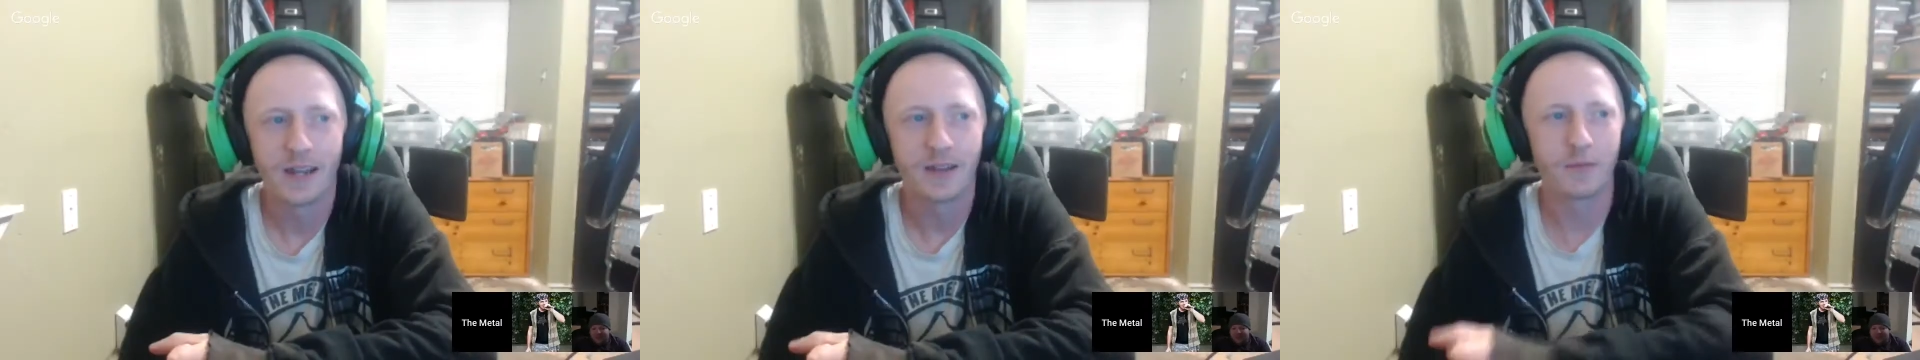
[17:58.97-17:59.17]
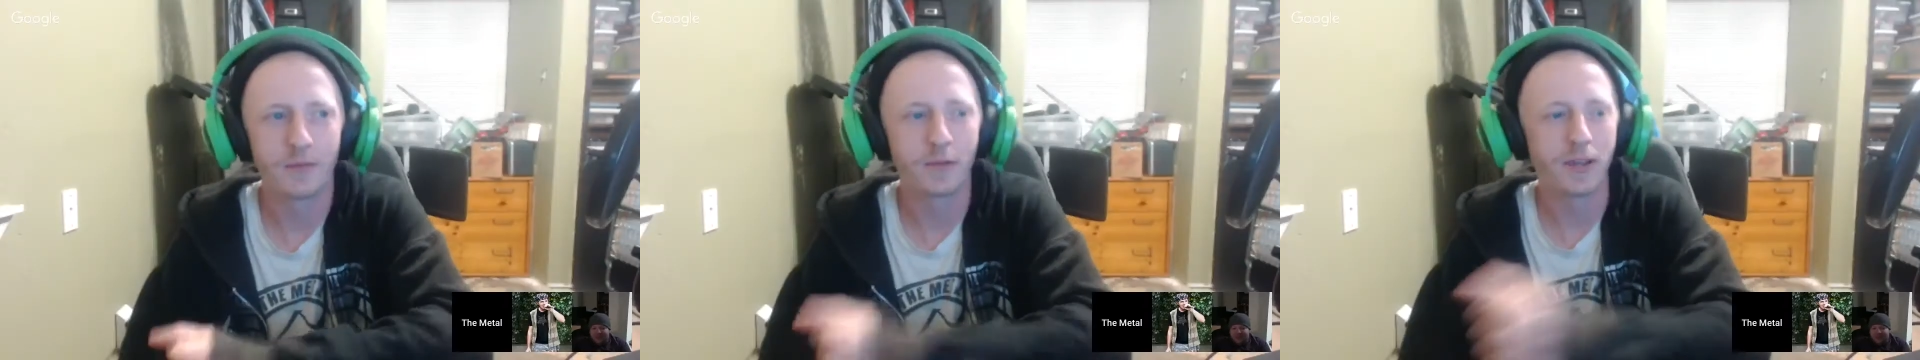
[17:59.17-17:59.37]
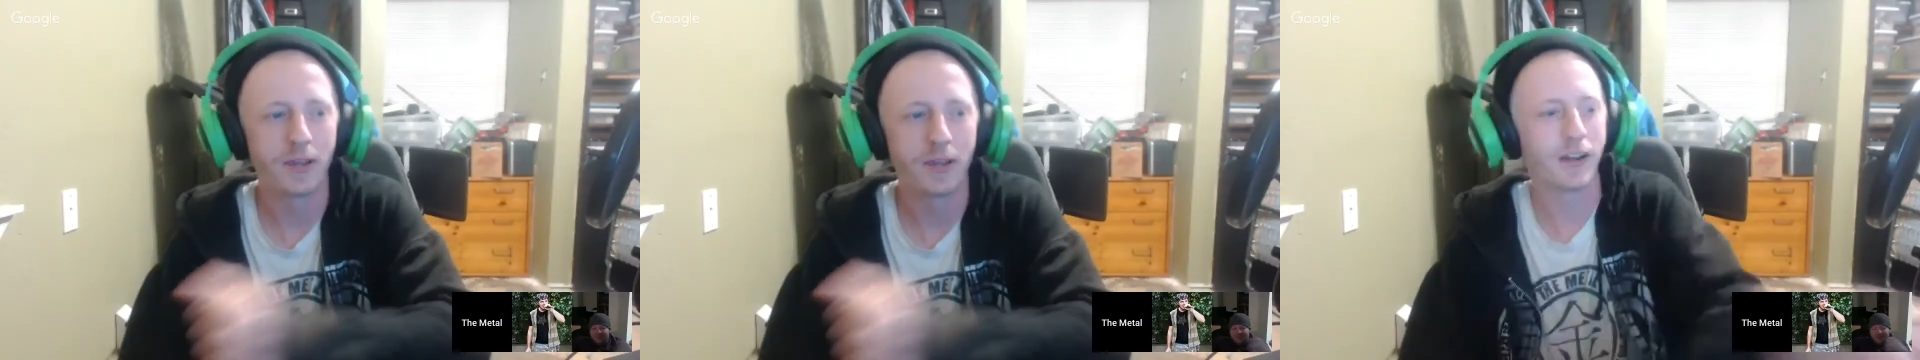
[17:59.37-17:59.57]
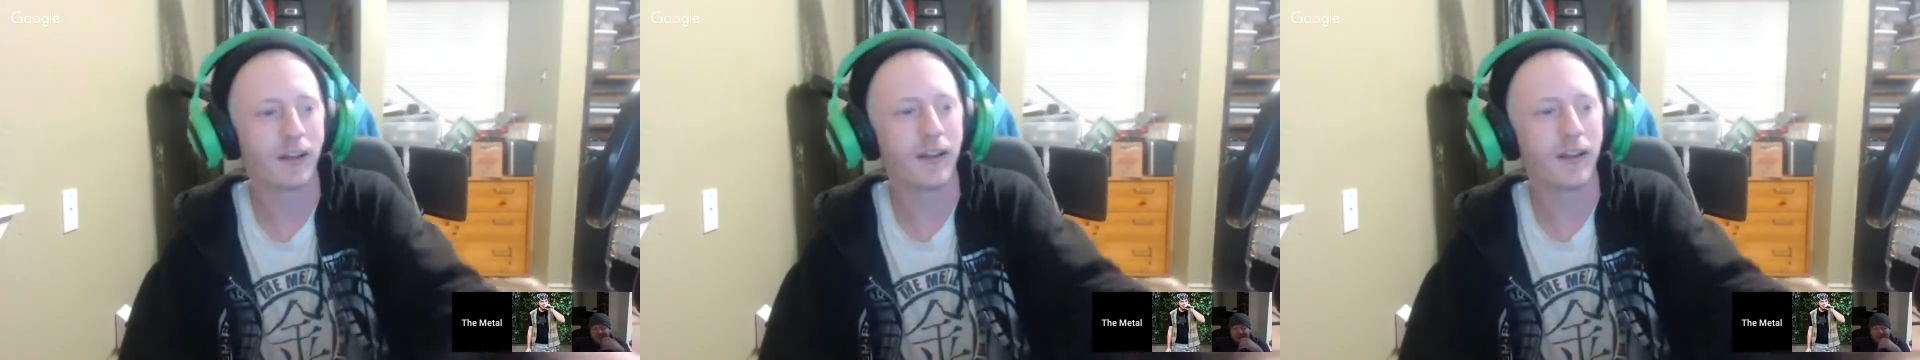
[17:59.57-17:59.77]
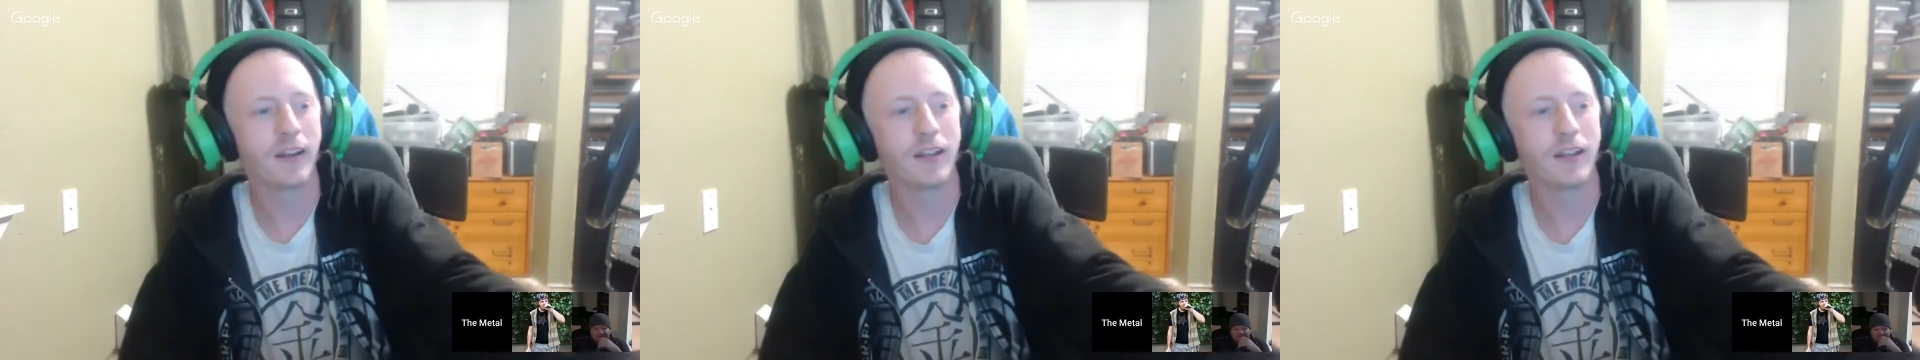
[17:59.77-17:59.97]
we had an
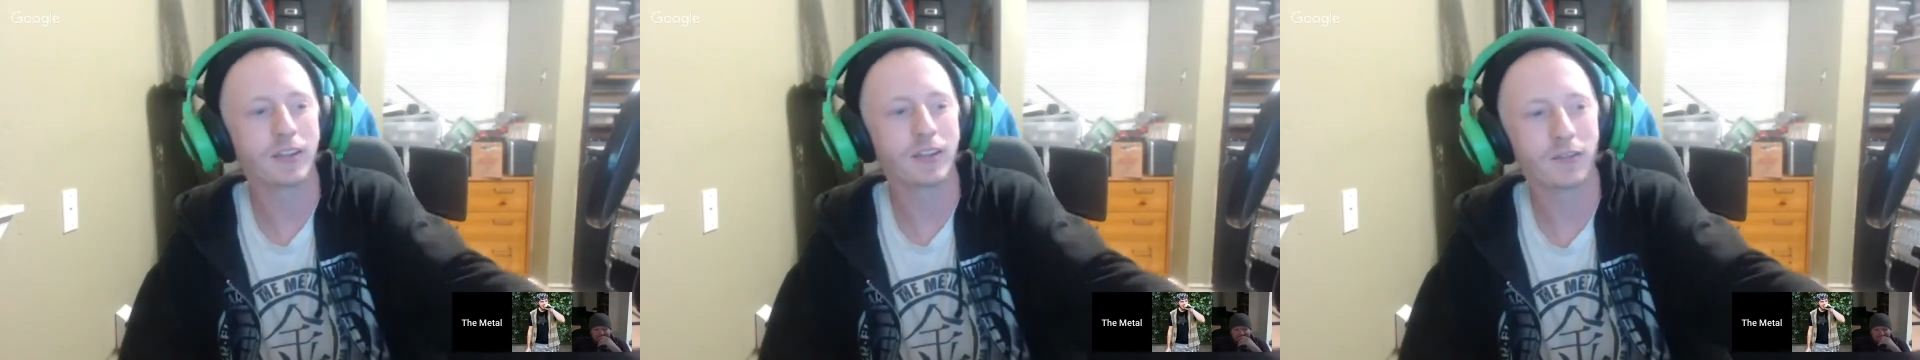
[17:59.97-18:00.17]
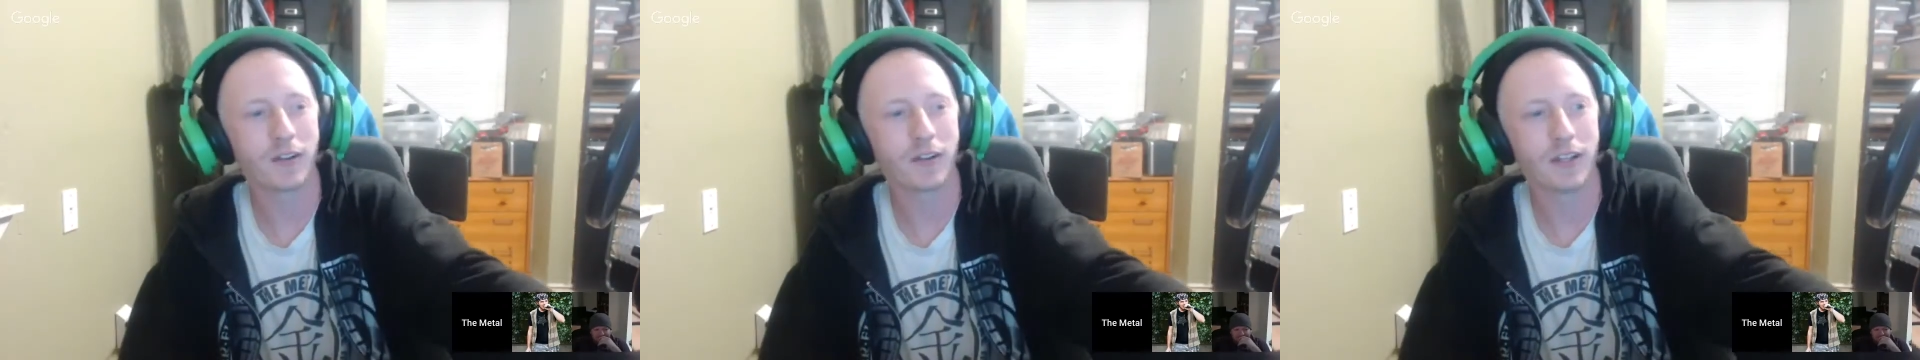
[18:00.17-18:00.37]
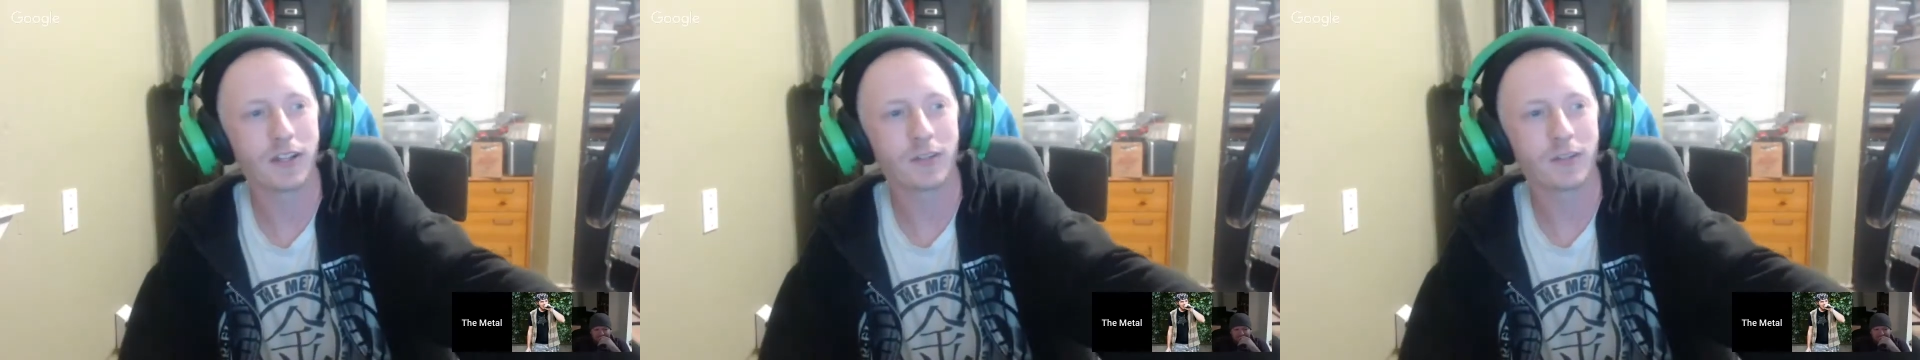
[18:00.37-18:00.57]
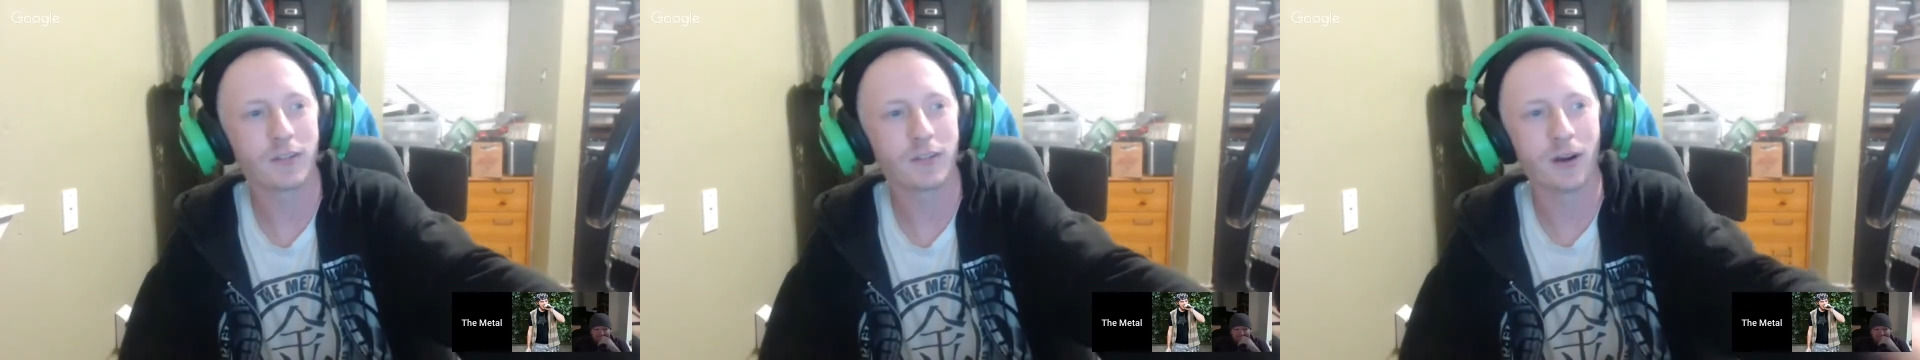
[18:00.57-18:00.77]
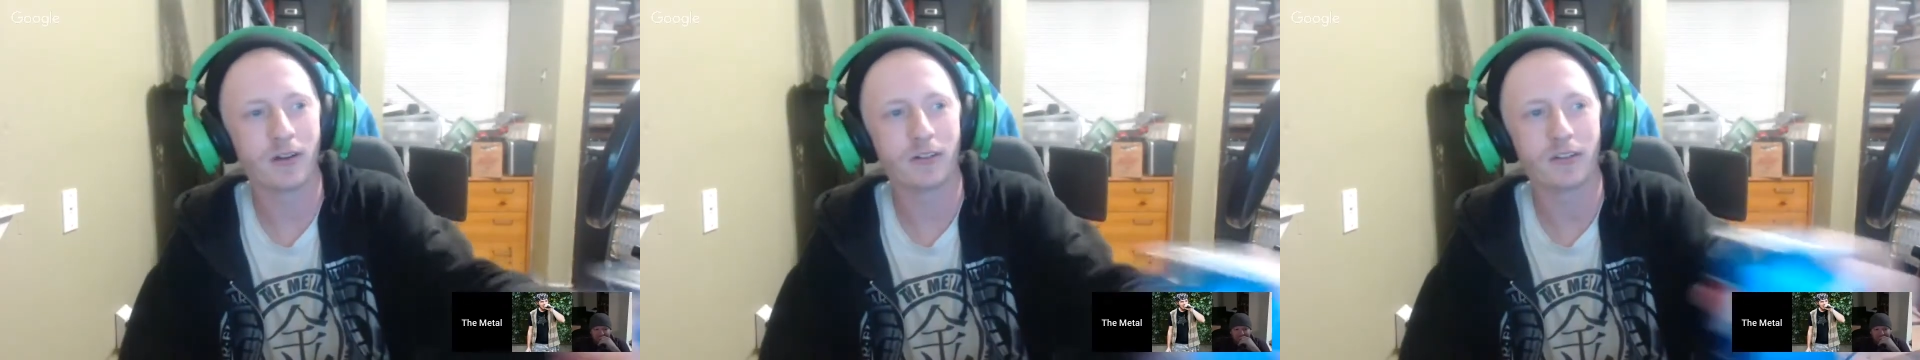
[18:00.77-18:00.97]
NES already because my
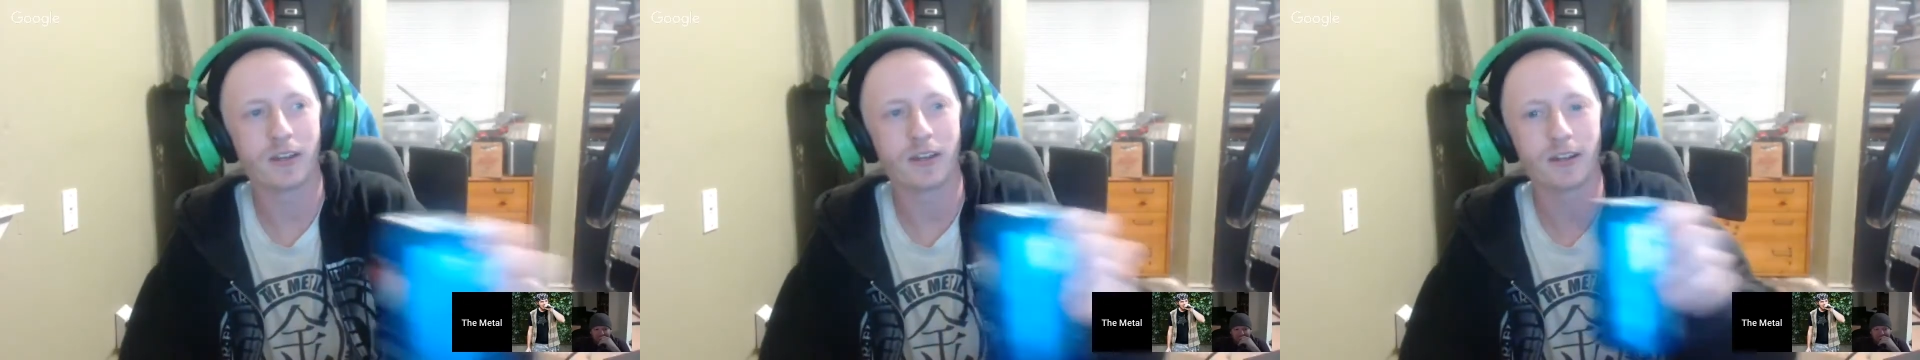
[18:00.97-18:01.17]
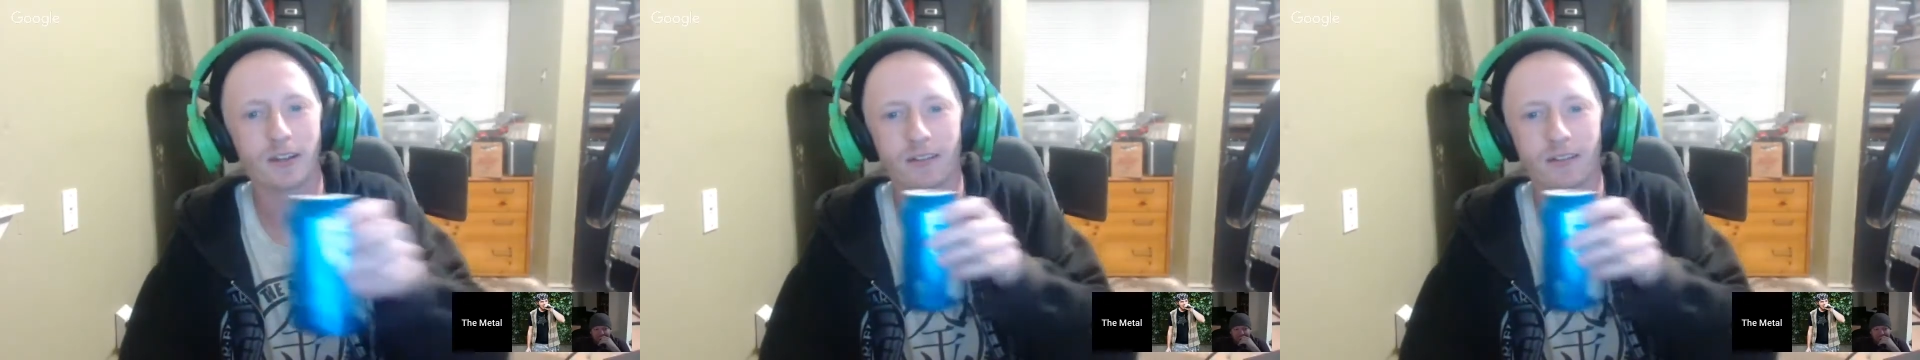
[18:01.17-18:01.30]
parents had it.